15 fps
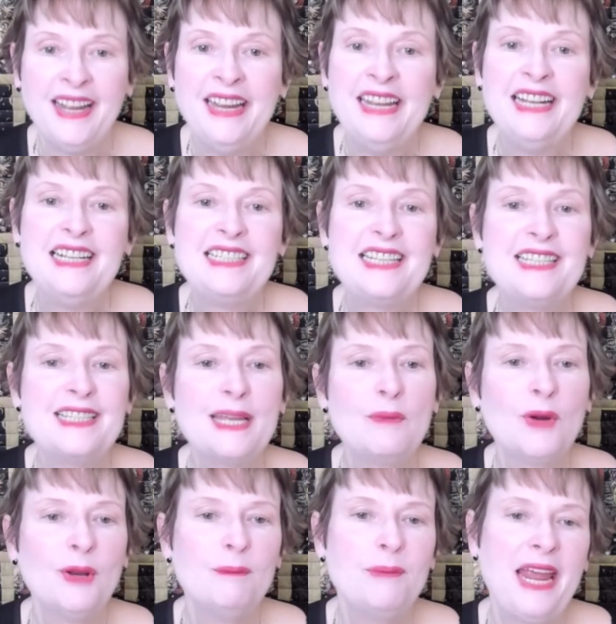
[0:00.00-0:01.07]
Since they
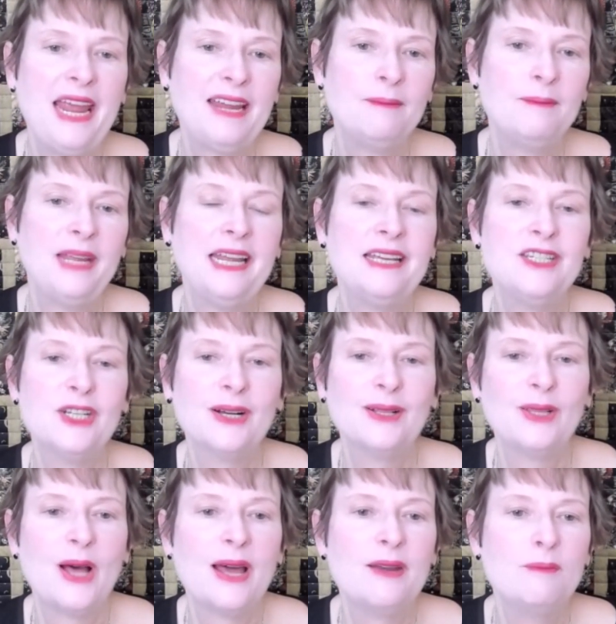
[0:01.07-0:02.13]
weren't paying me, it took a
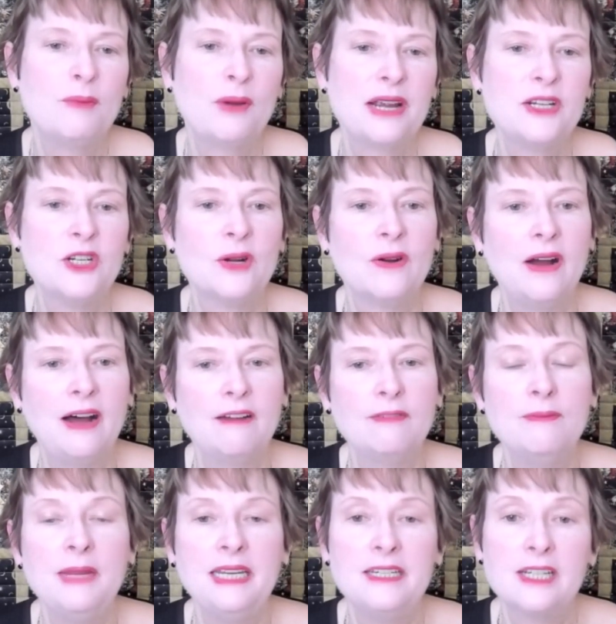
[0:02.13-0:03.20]
lot of pressure off
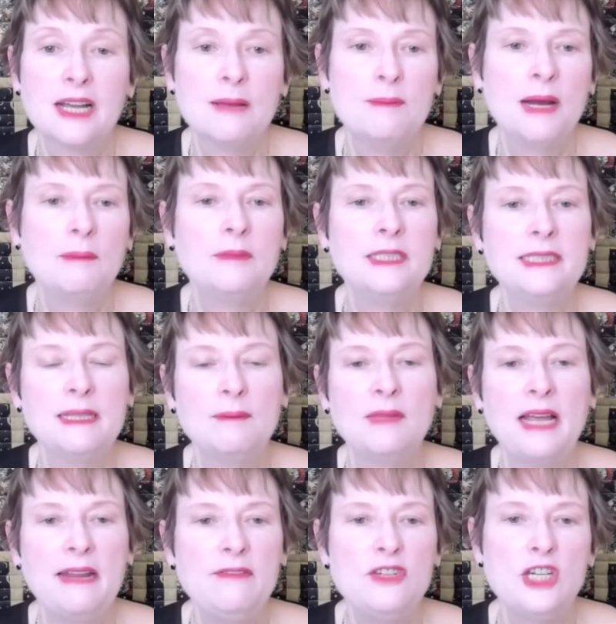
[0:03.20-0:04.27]
me to come up with some
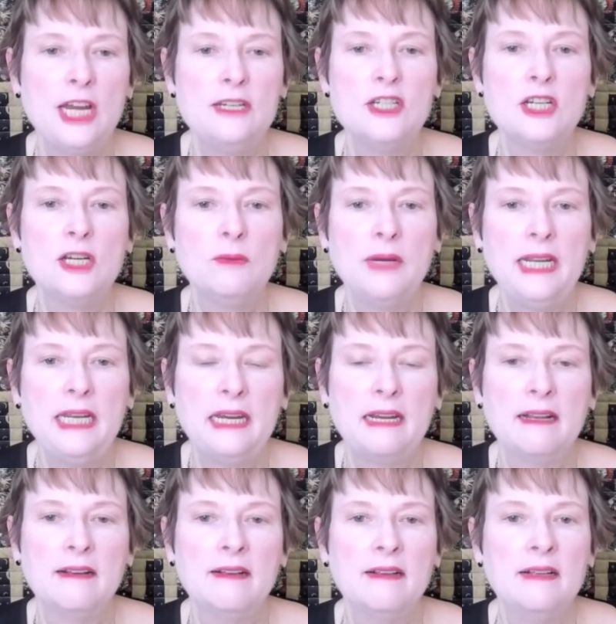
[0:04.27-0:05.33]
life-changing reading.
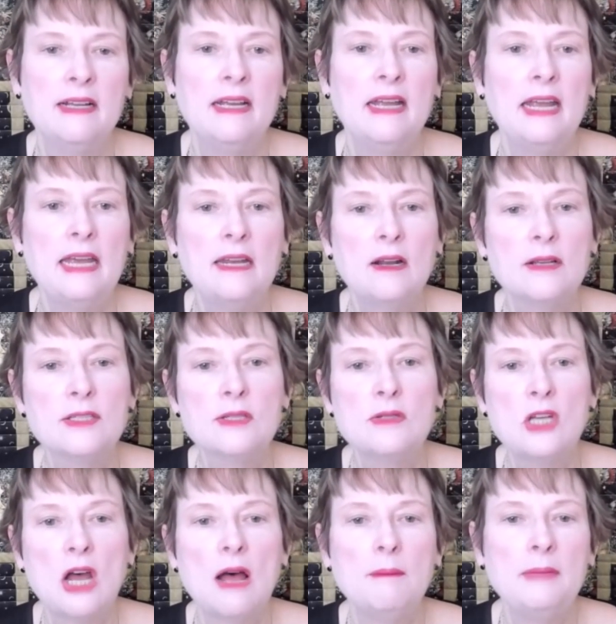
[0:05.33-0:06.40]
It also
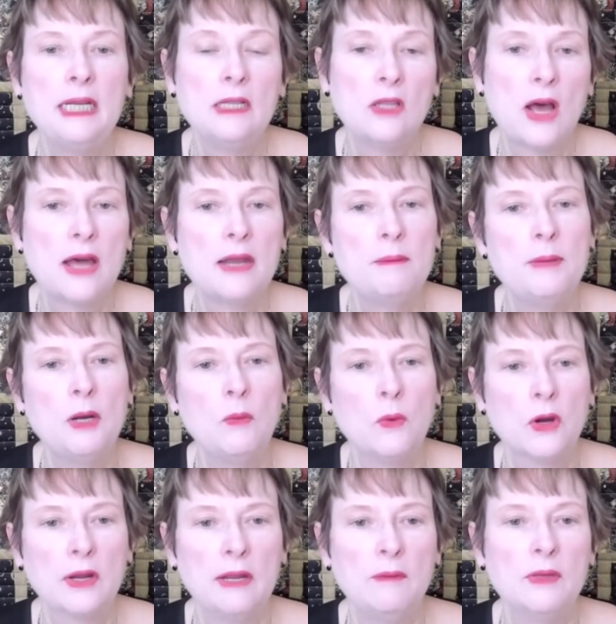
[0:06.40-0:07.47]
taught me a lot about
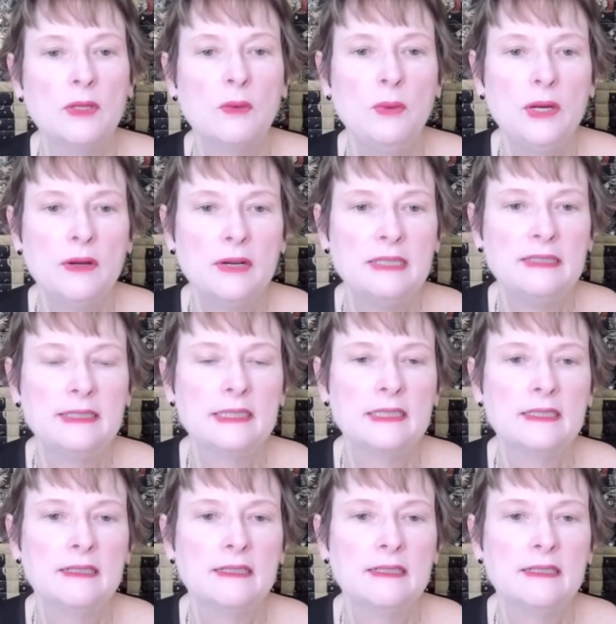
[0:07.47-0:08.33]
working with querents.